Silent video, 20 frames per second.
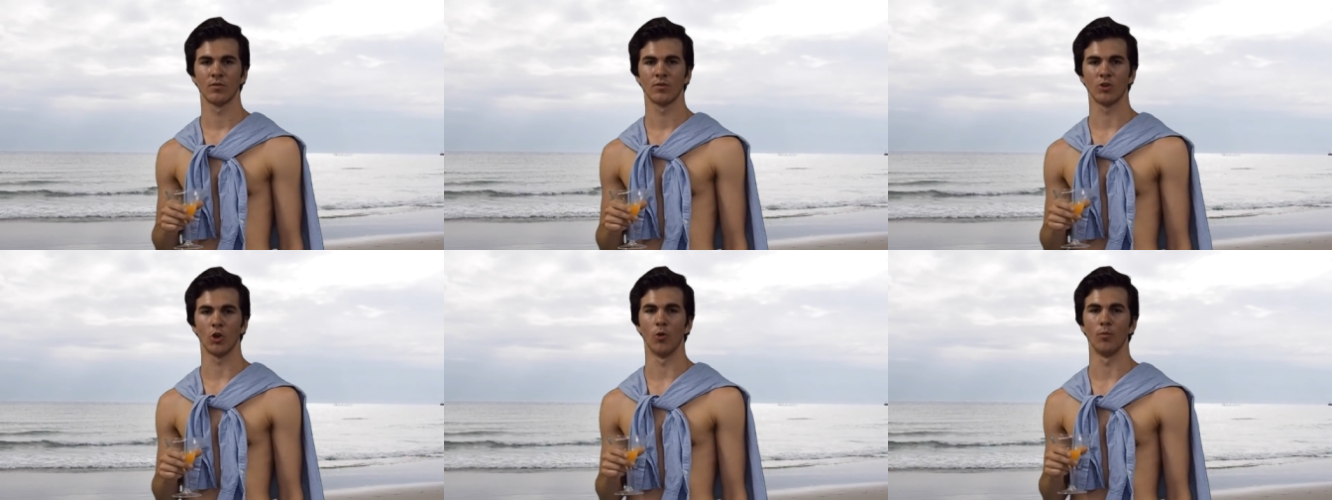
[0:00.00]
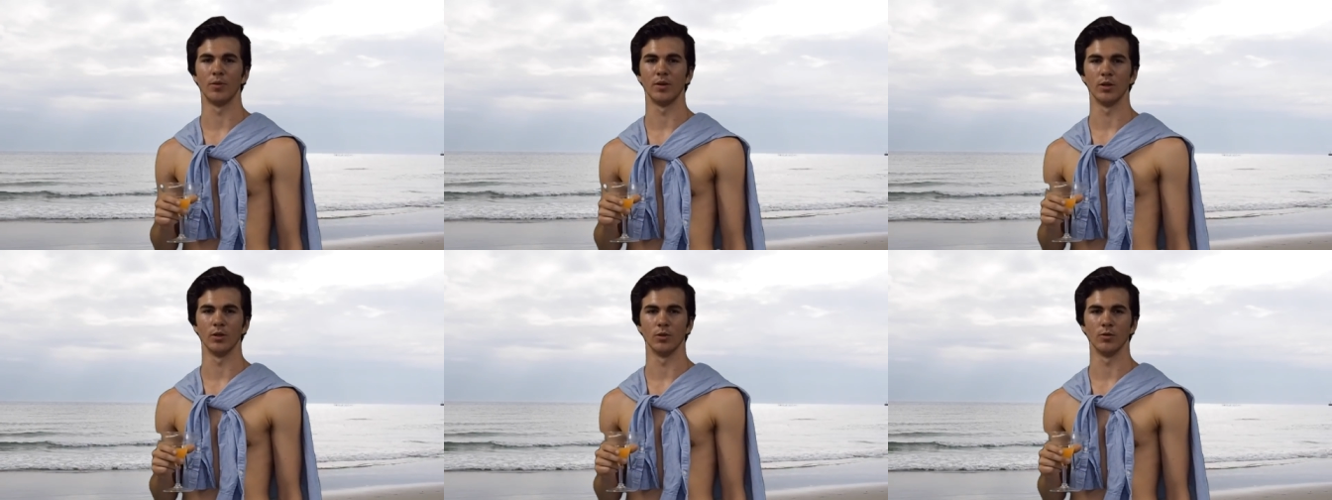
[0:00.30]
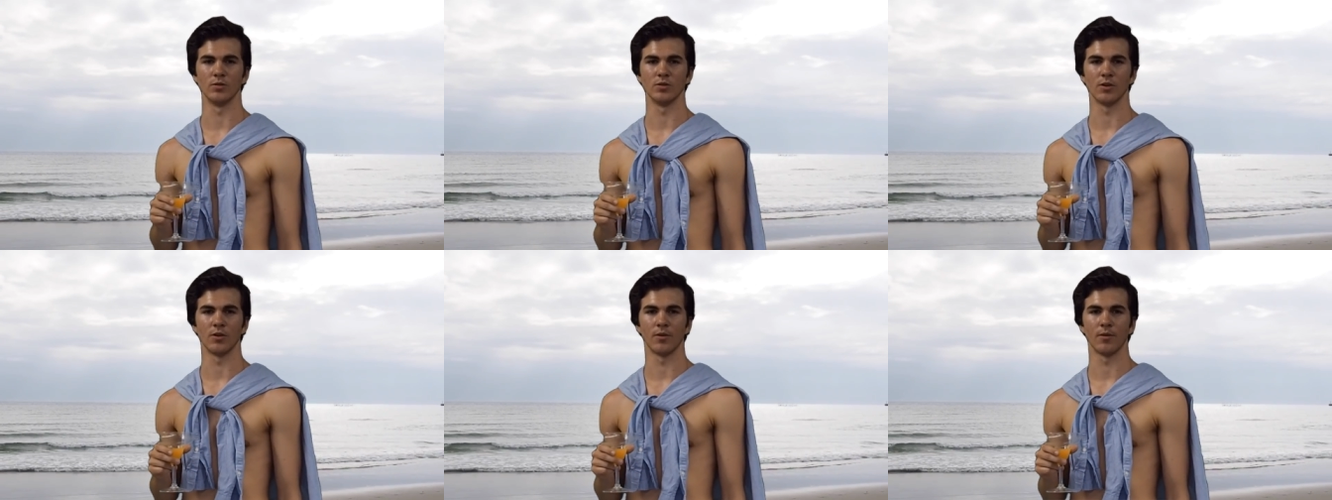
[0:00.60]
Don't be a
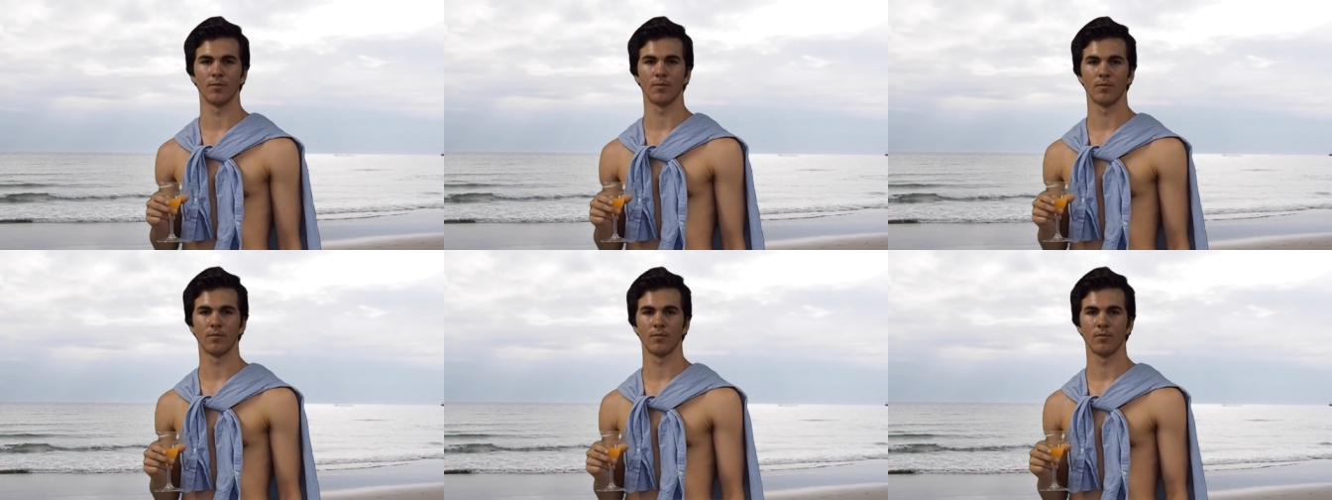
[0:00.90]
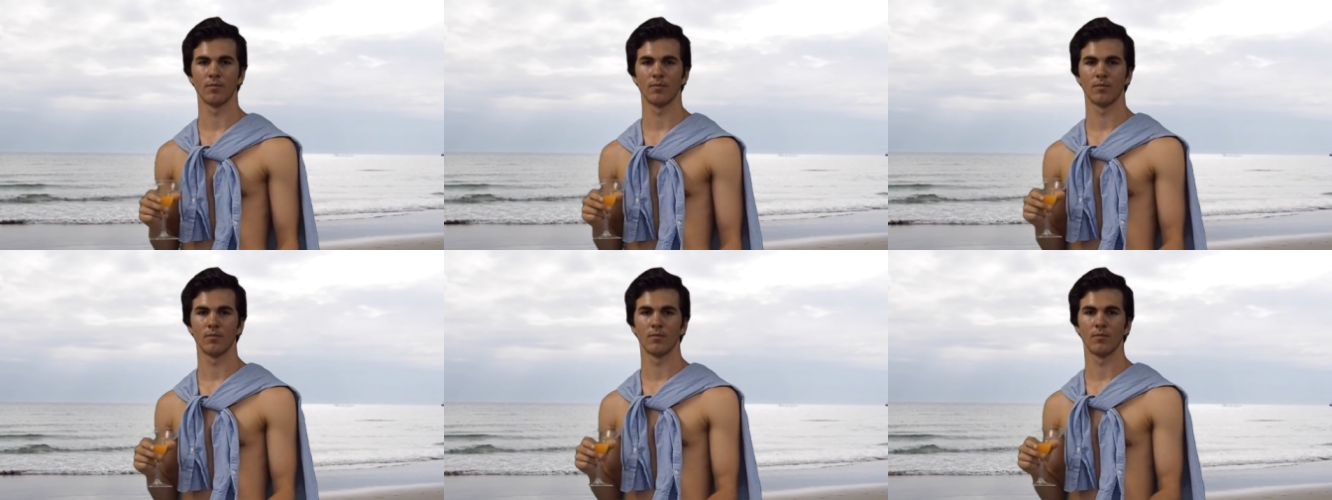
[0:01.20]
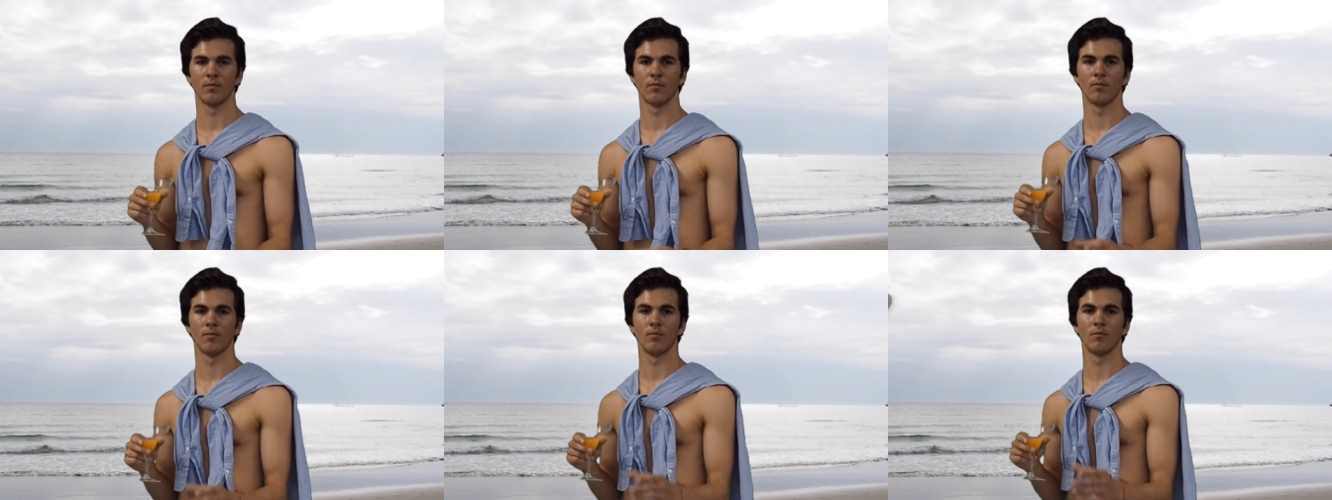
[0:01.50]

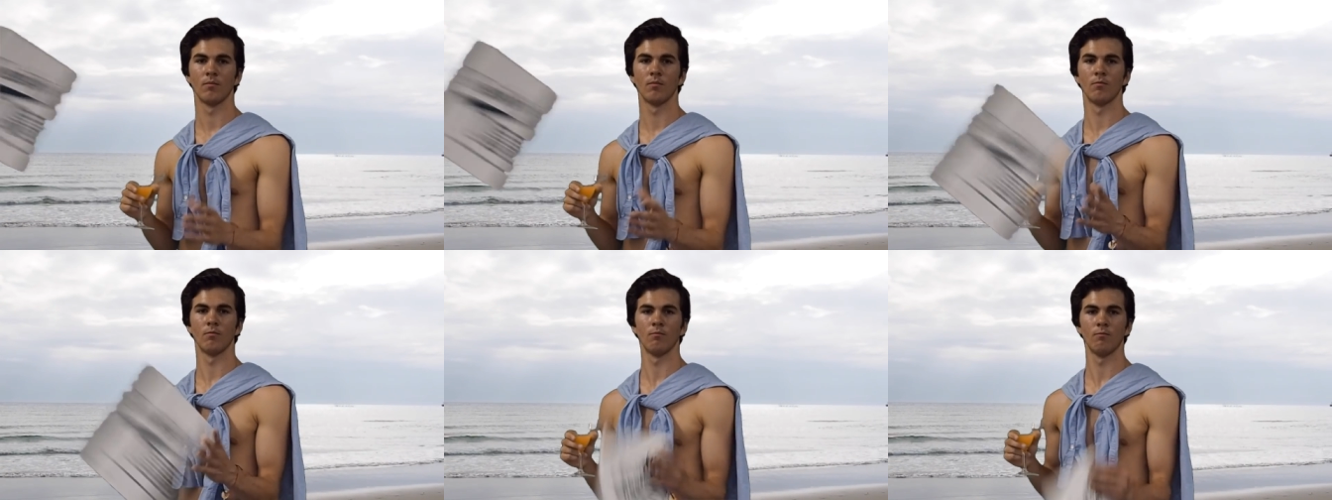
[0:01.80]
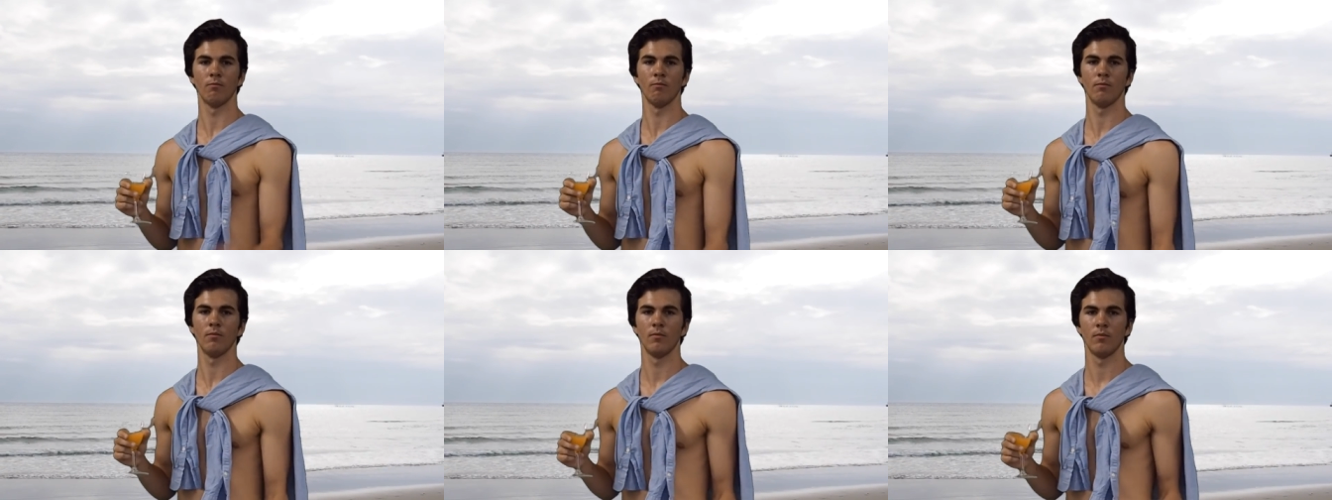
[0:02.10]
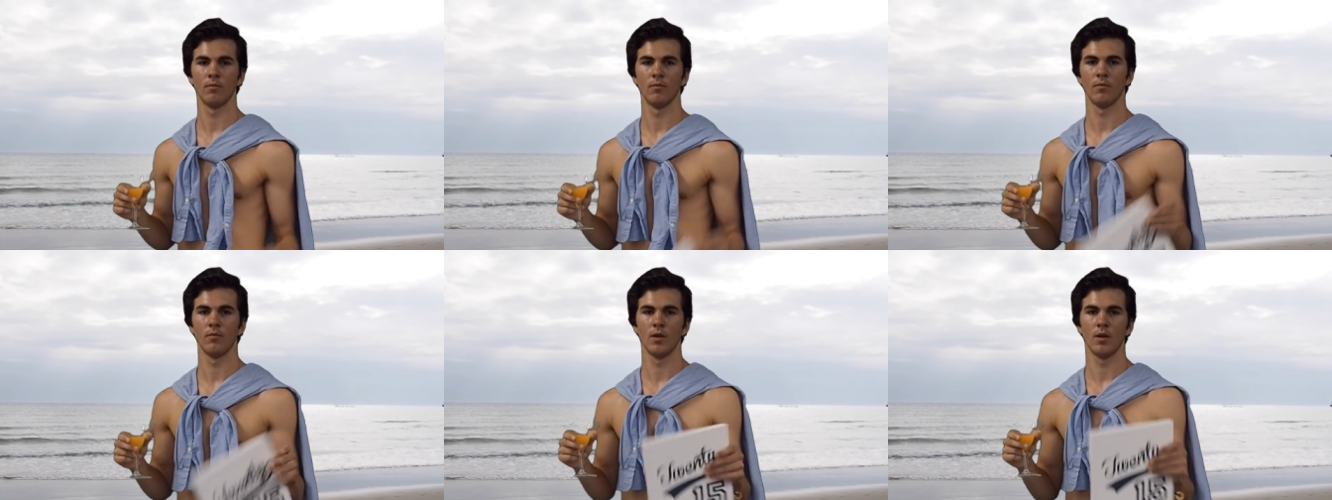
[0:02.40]
loser.
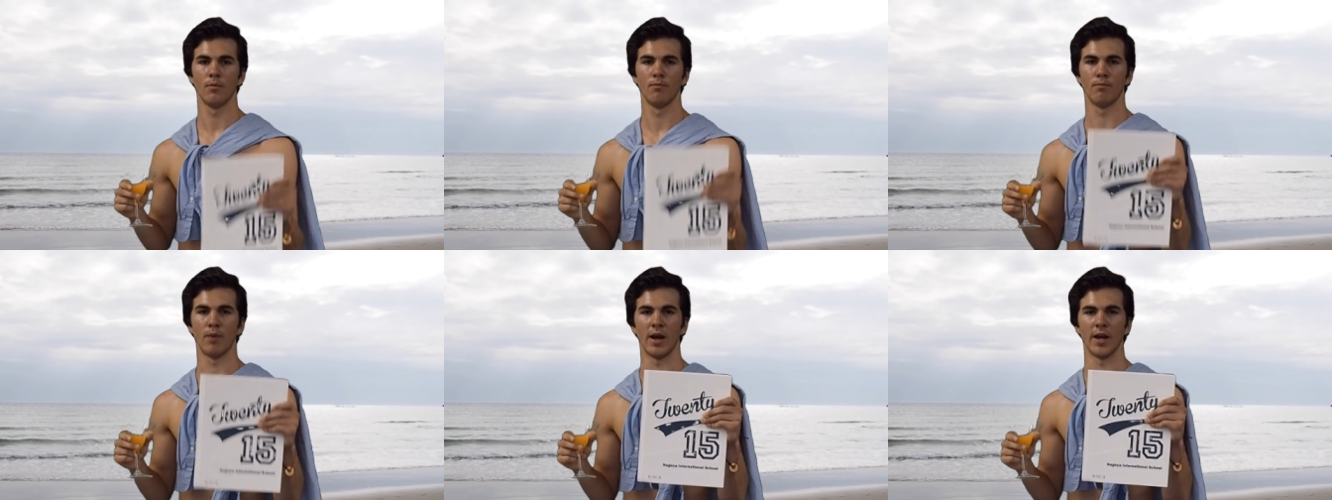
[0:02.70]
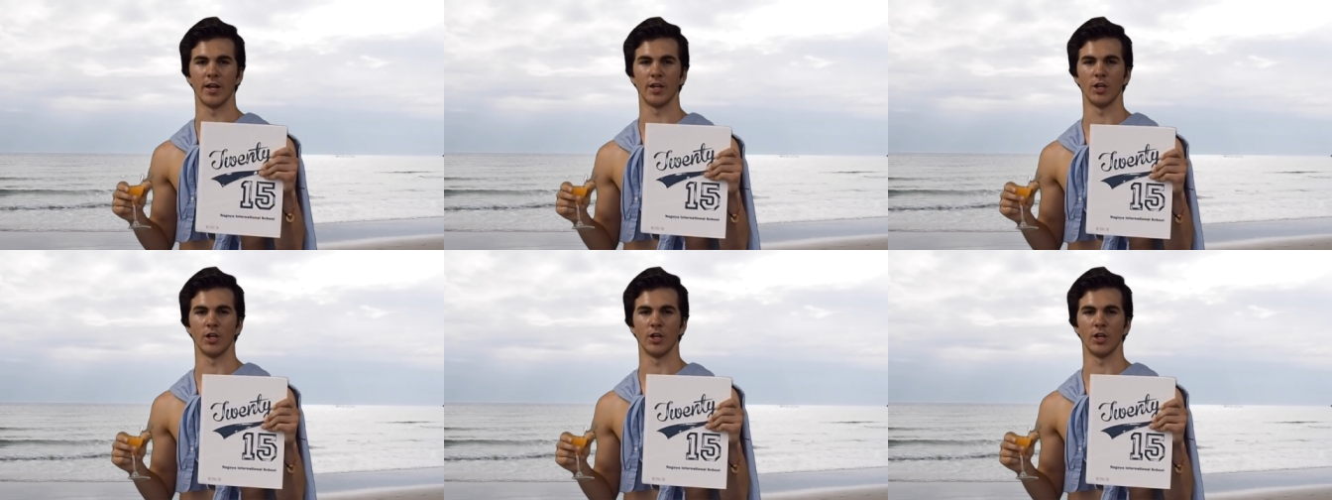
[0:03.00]
Buy a